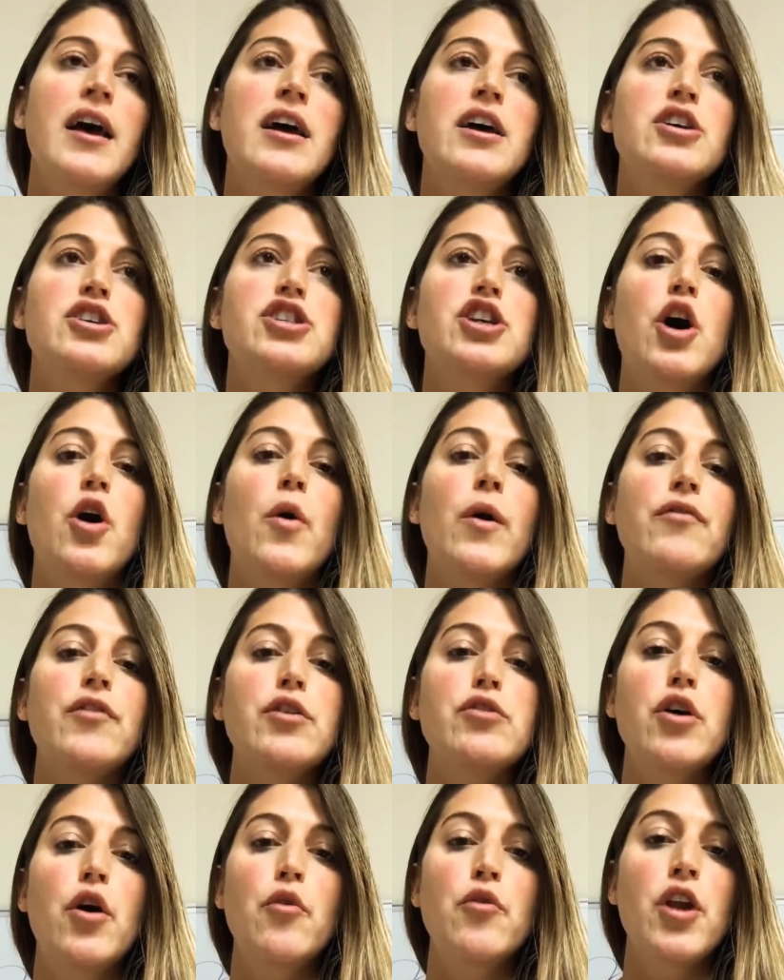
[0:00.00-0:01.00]
So if you
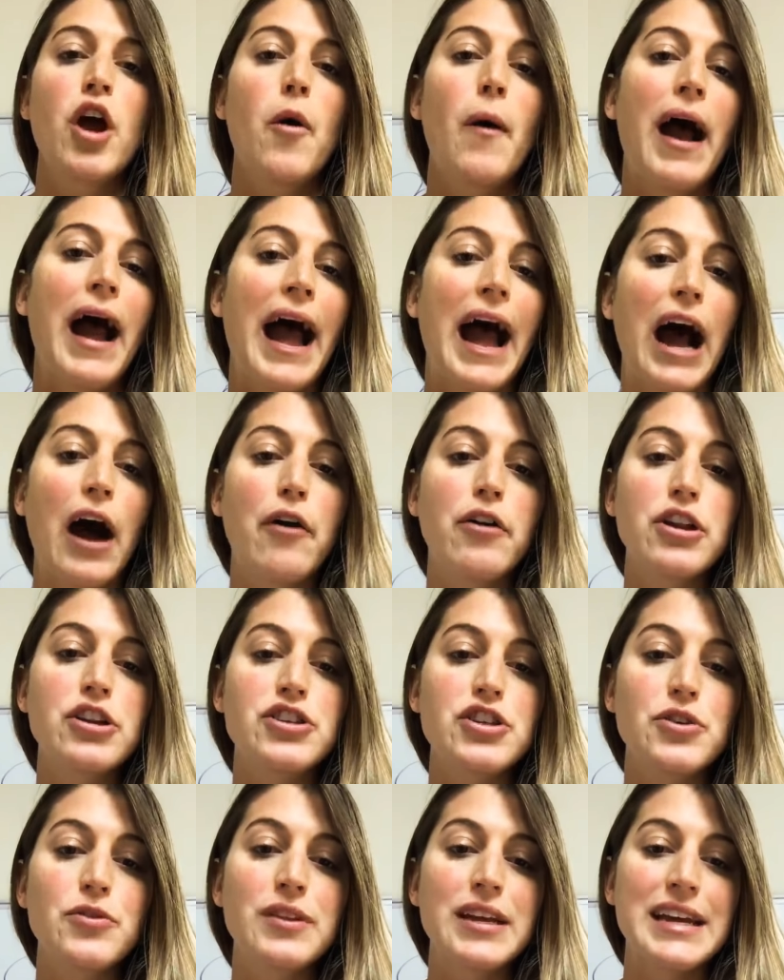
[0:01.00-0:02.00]
don't know how to
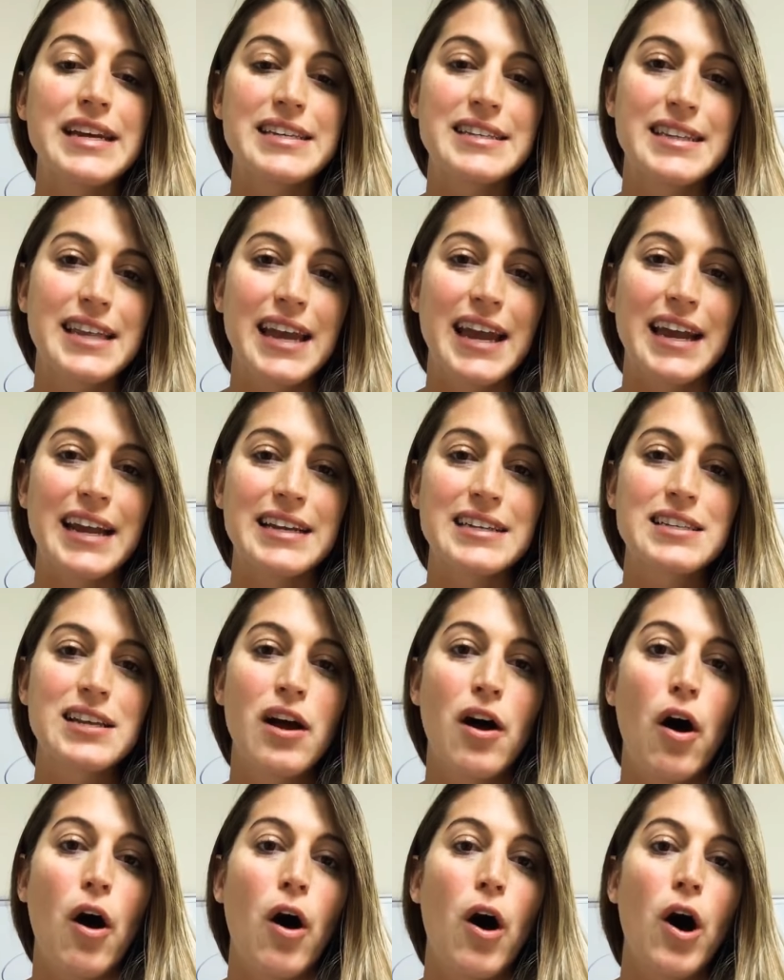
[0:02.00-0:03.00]
do these things
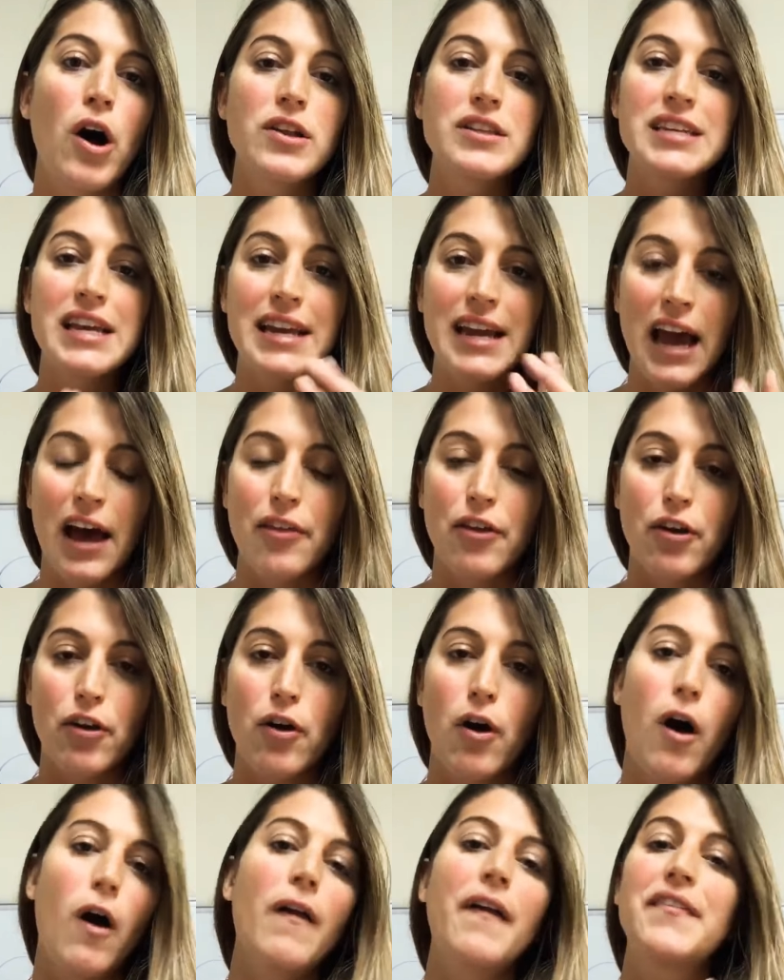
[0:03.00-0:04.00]
all together,
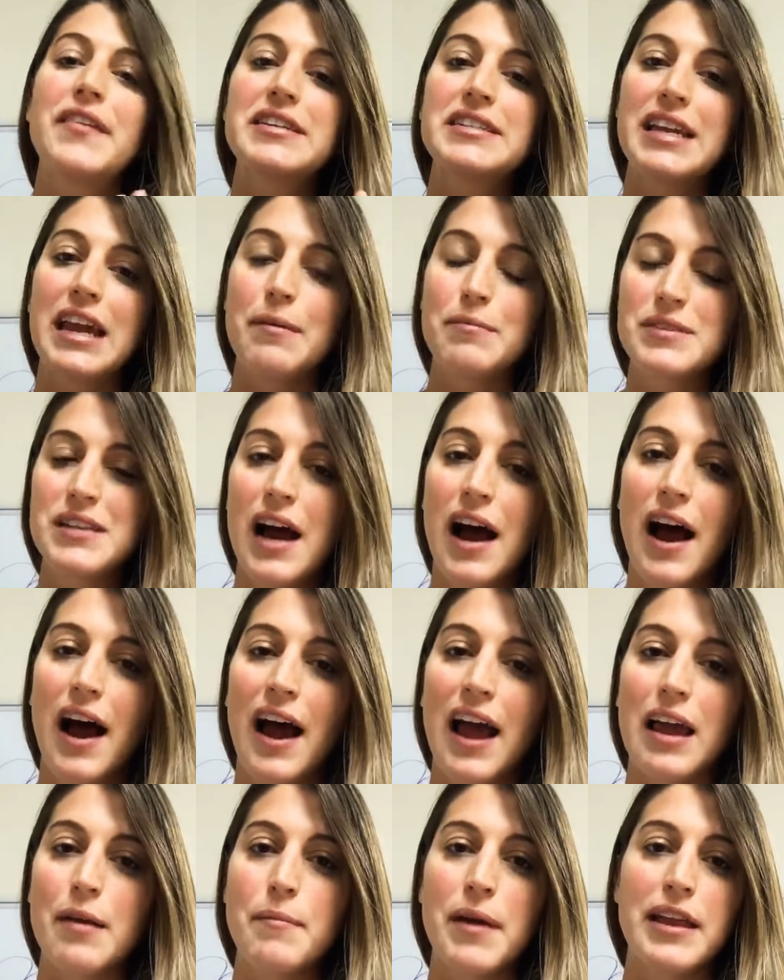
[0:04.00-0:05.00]
all at the same
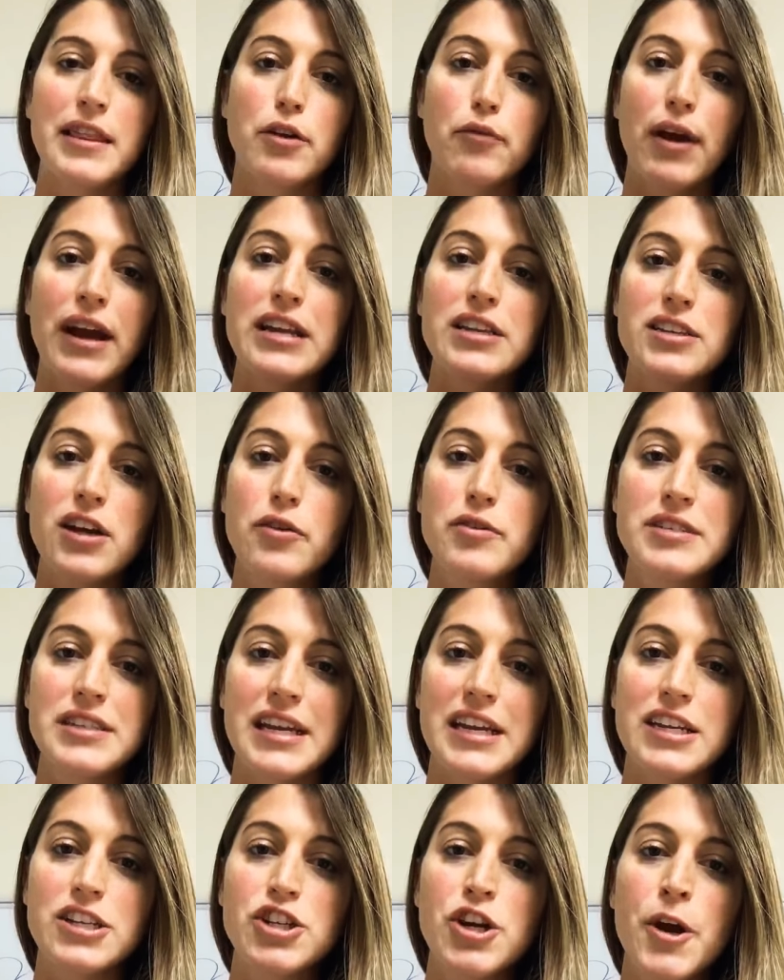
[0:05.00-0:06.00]
time in the right
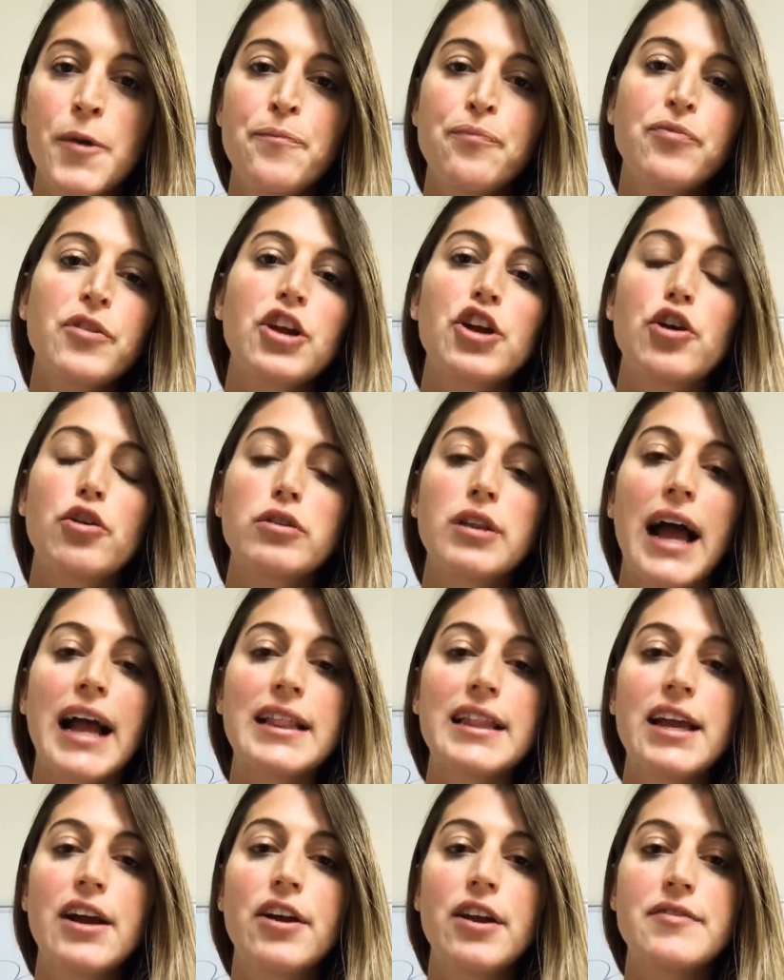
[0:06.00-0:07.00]
dosage, your
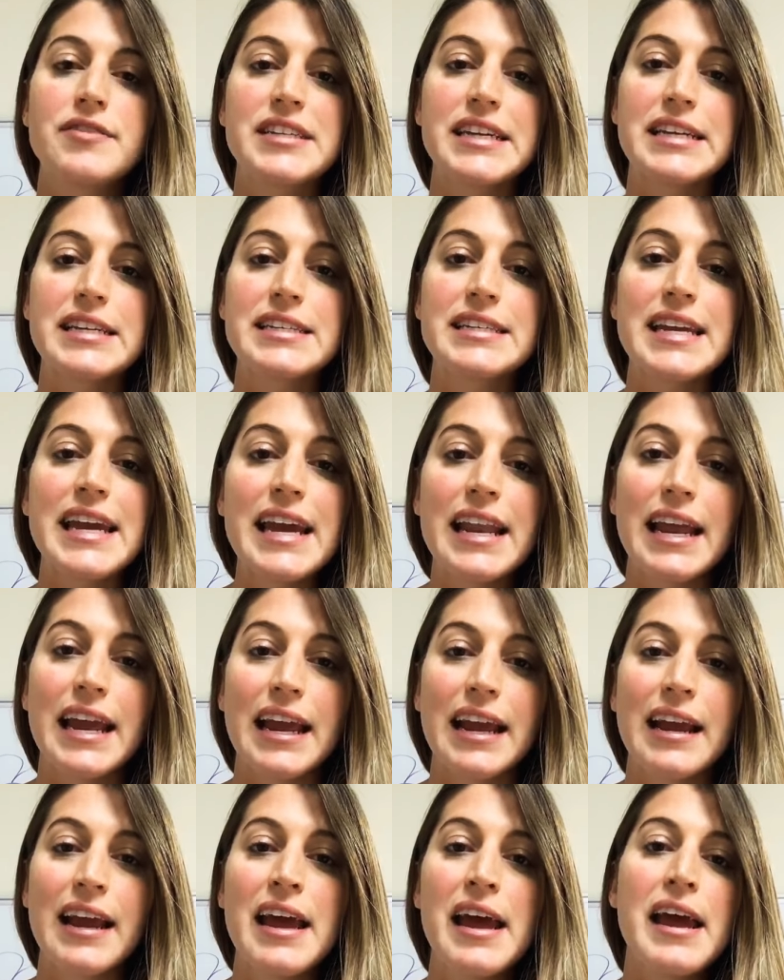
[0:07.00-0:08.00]
likelihood of
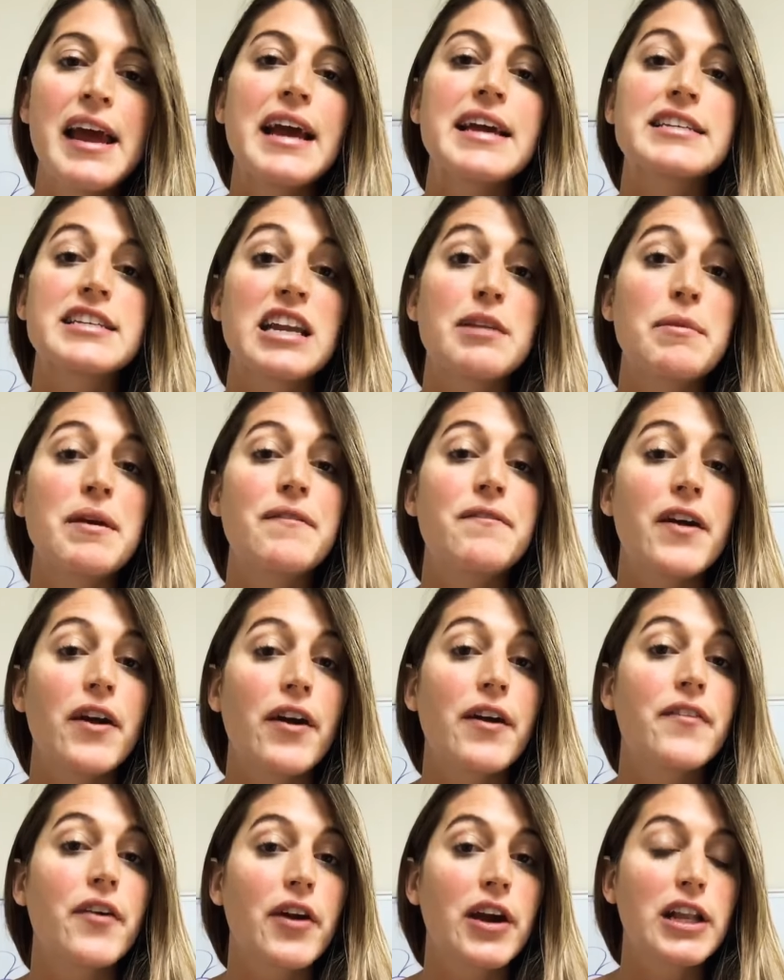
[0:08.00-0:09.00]
succeeding is going to be
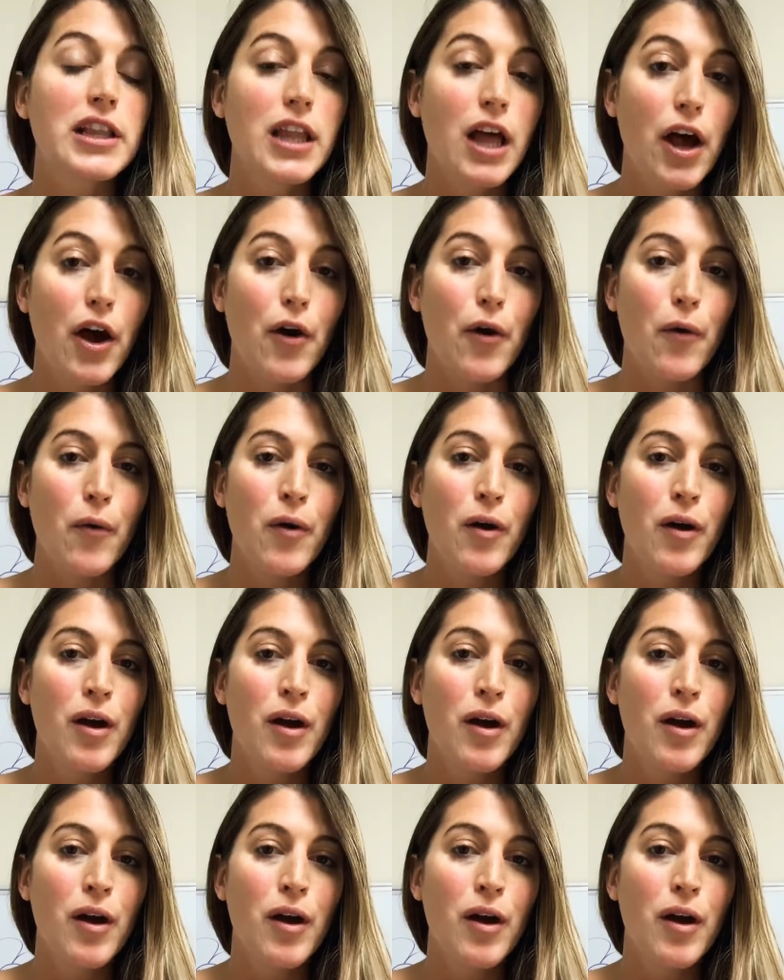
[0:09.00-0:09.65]
very, very low.